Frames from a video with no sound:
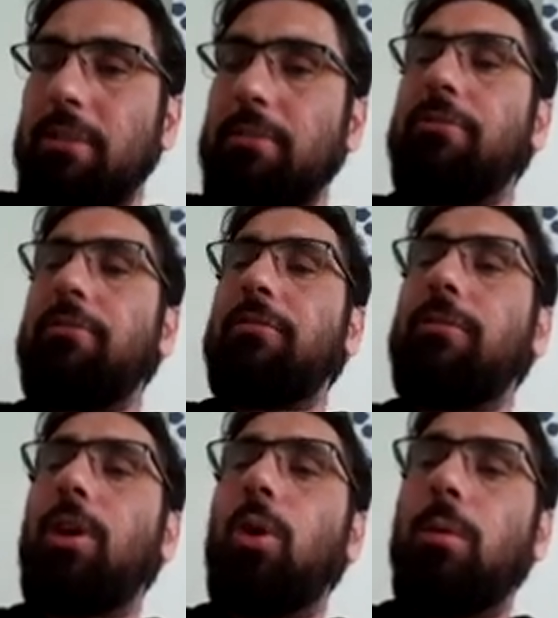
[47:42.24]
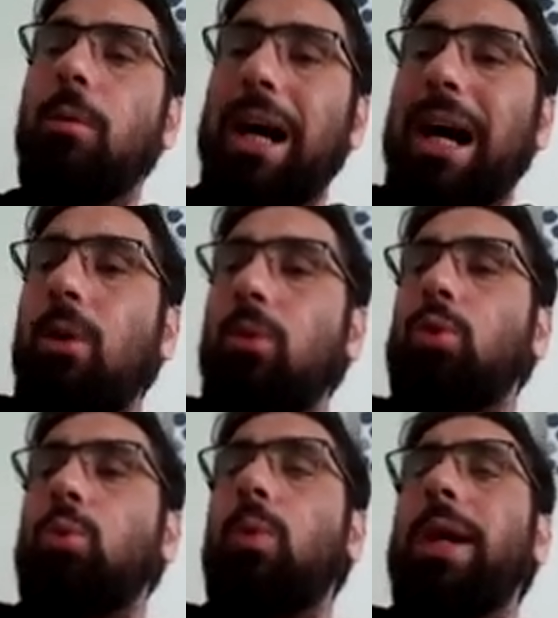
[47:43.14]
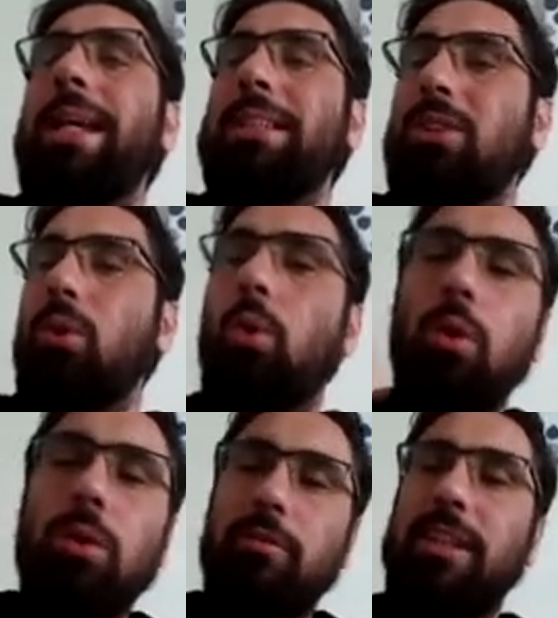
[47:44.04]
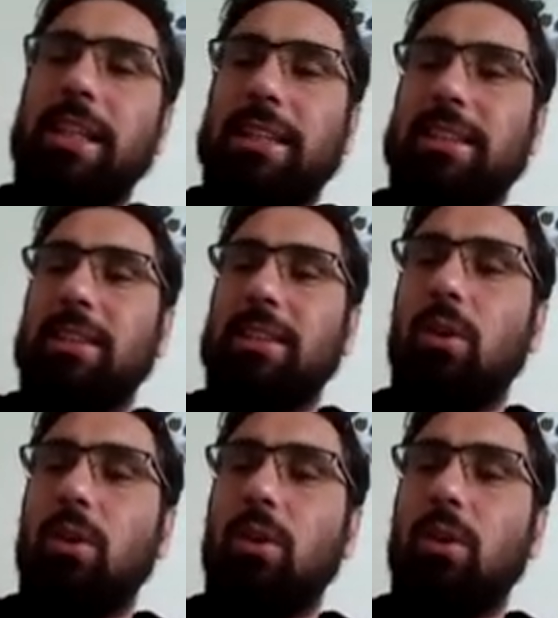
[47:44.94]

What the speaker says: live outweighs all of these.